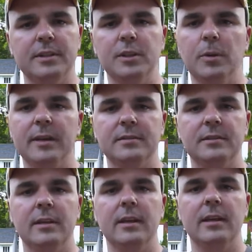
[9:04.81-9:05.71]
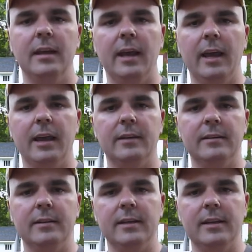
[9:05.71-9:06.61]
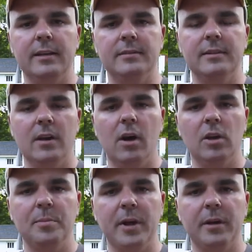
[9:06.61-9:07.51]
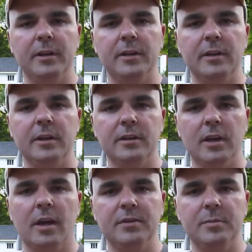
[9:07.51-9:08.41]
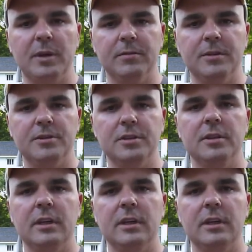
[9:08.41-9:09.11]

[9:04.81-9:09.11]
in the US, and it is the all-American coffee beverage.